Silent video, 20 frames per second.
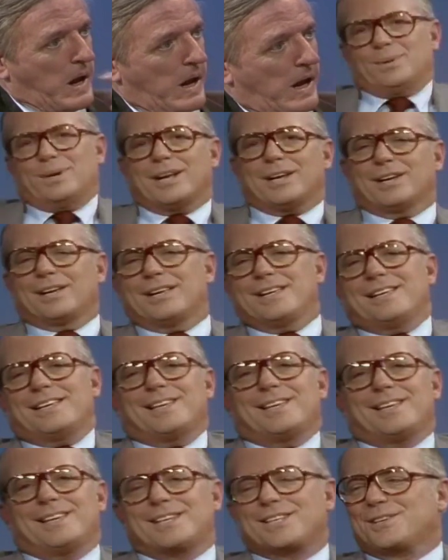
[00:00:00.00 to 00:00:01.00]
Well,
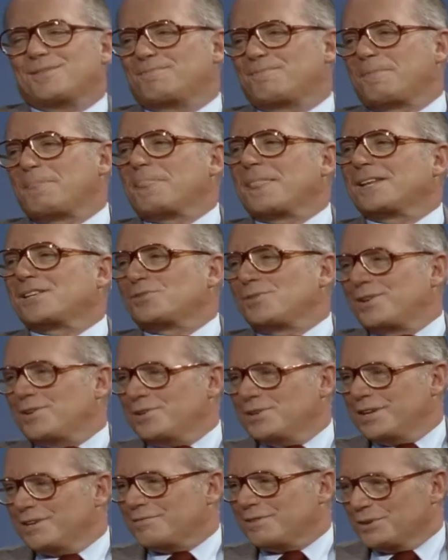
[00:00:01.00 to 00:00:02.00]
it's, it's
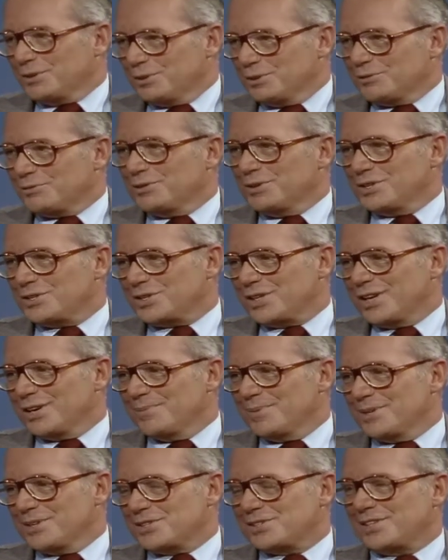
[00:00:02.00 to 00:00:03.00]
rather difficult for a
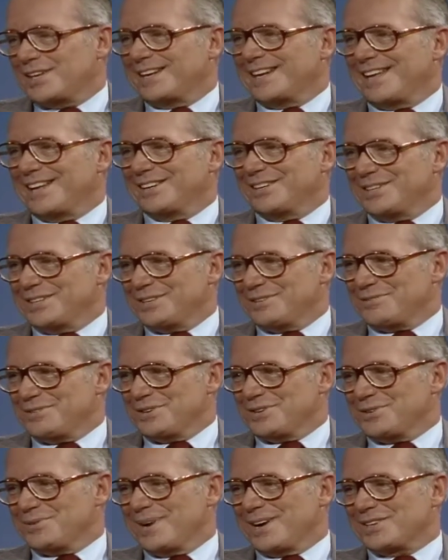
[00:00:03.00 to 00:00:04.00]
chairman to set out in a
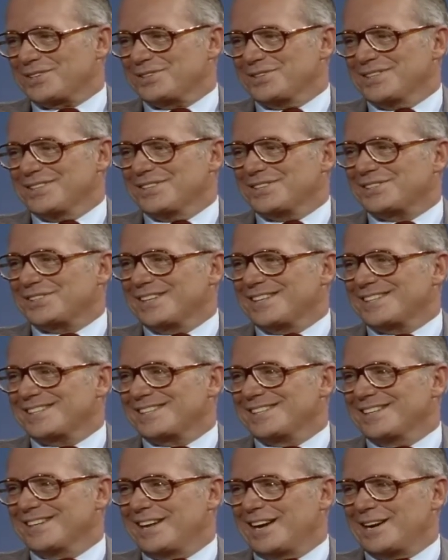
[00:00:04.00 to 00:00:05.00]
different direction in the
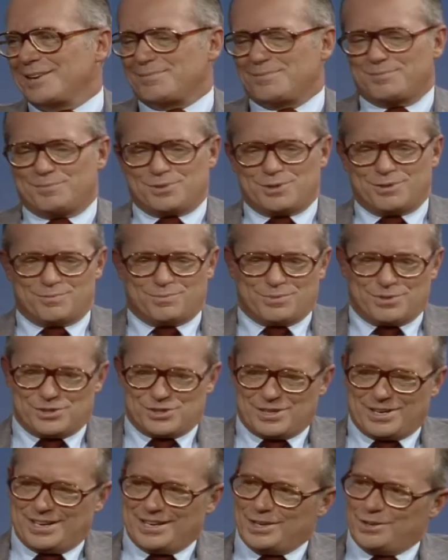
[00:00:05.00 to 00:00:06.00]
sense that I sort of
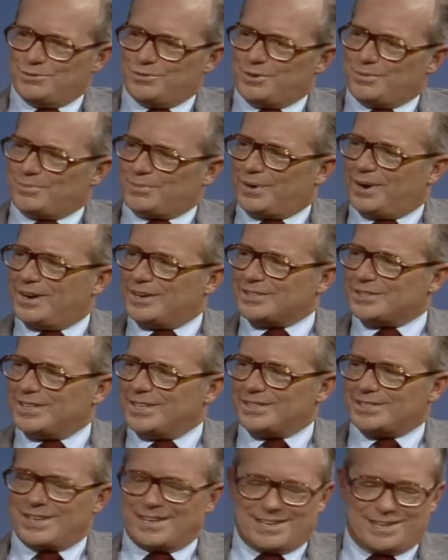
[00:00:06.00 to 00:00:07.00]
preside over a
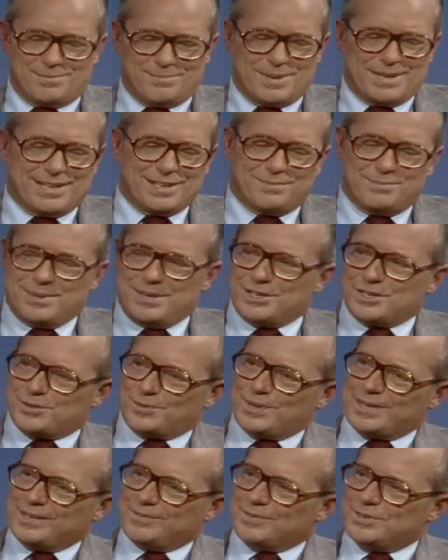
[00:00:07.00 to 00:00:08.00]
process. I can make
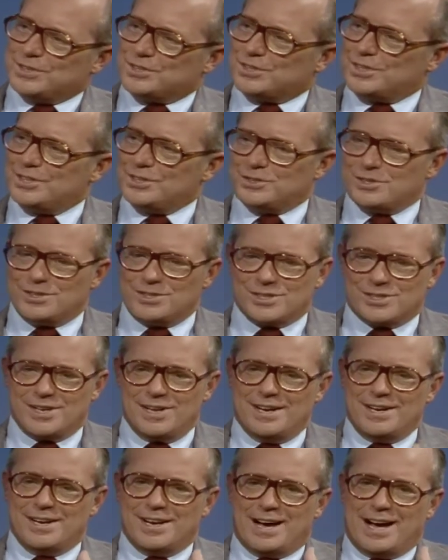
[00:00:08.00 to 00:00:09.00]
administrative decisions.
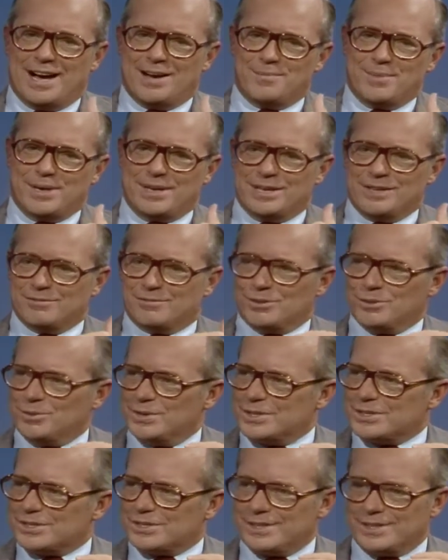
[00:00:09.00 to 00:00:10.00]
I may
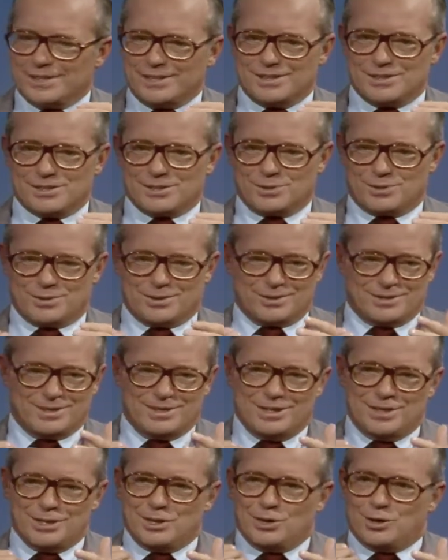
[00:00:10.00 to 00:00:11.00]
influence things or,
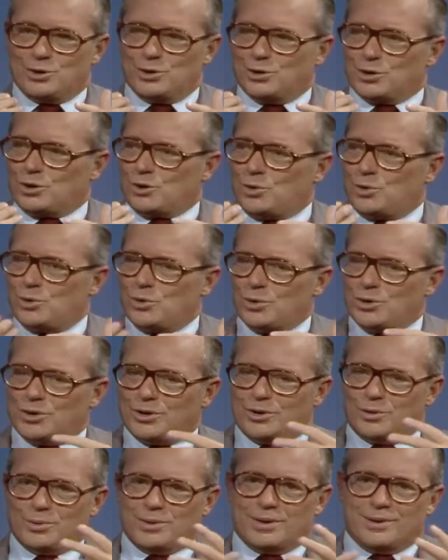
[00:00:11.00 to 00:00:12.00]
or
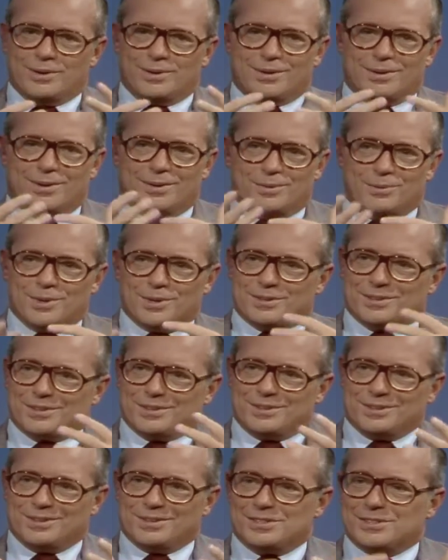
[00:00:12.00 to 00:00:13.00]
quarrel or,
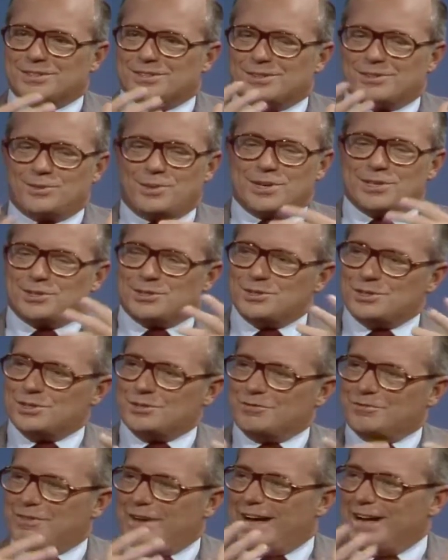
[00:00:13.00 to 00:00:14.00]
with uh, questions
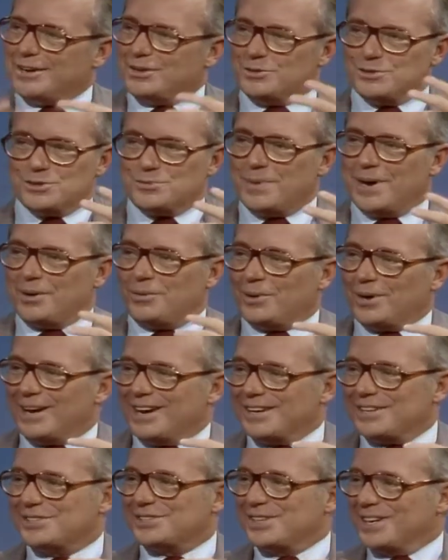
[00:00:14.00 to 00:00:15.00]
of values by what
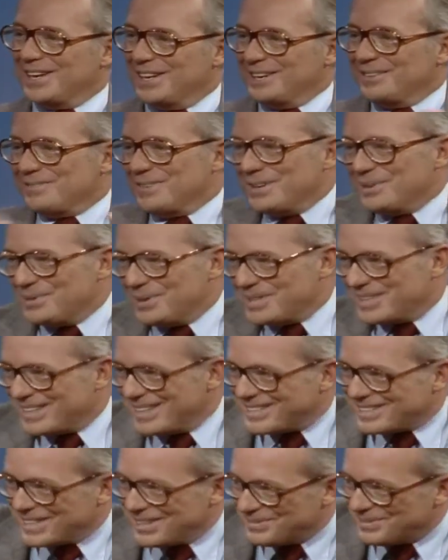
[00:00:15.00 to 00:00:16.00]
I say, if anyone
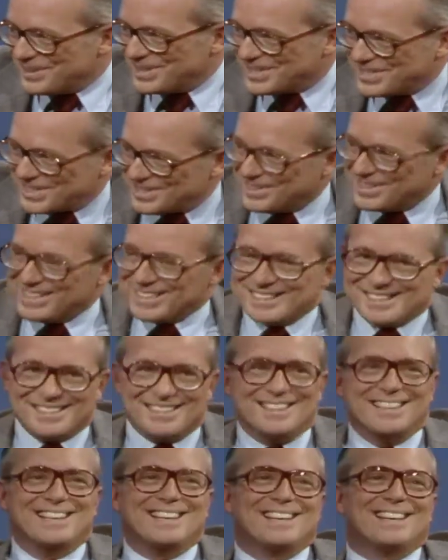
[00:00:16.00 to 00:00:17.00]
takes that very
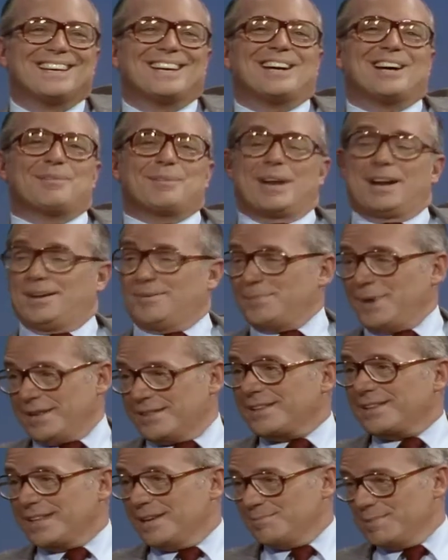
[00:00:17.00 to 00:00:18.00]
seriously. Mm. Uh, but, I, but I
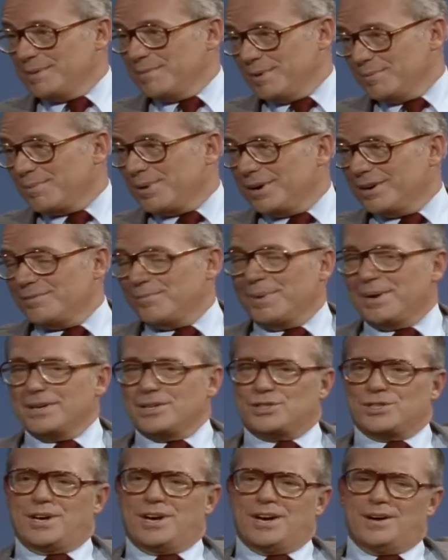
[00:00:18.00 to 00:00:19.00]
think that may be a part of my
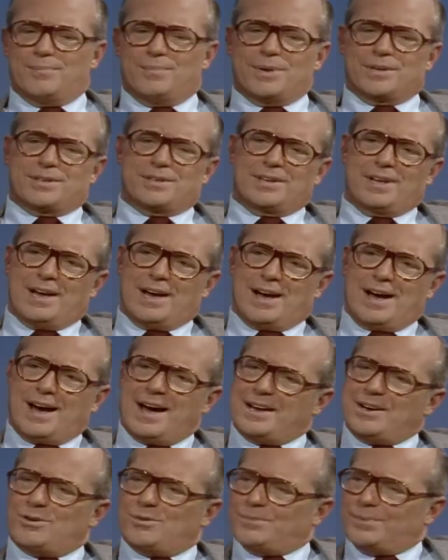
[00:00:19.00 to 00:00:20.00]
job. But the,
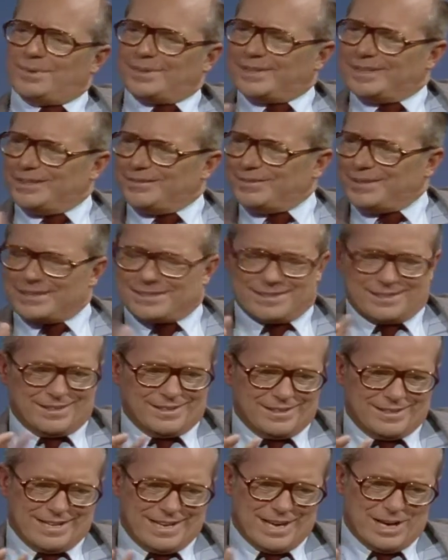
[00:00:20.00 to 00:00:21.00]
I don't believe that the
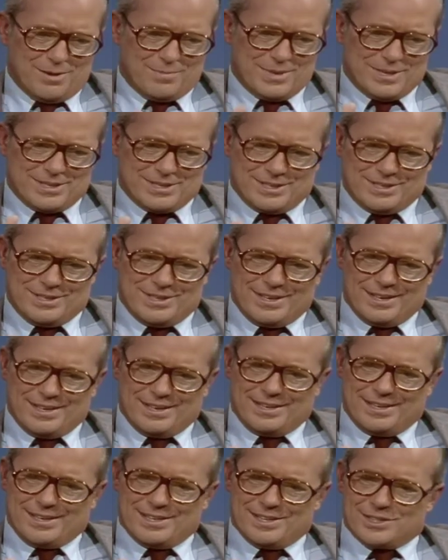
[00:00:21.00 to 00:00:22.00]
endowment
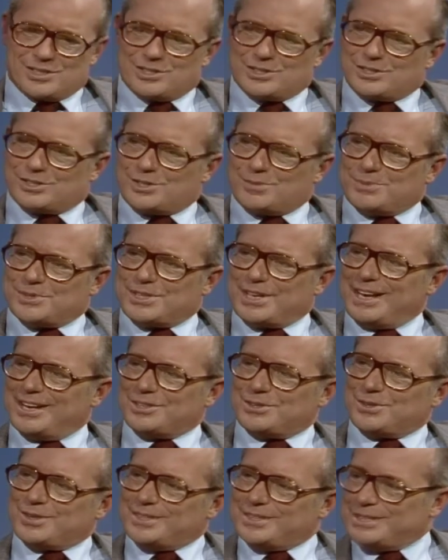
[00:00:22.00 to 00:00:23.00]
today is
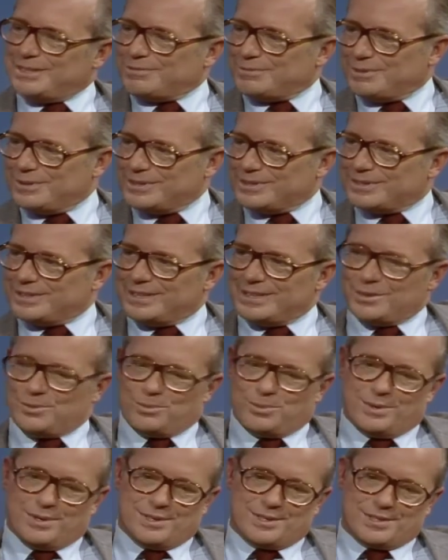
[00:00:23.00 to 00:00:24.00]
substantially different than it
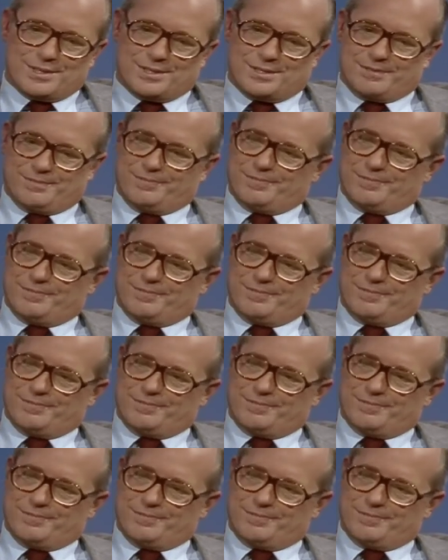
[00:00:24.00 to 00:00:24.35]
was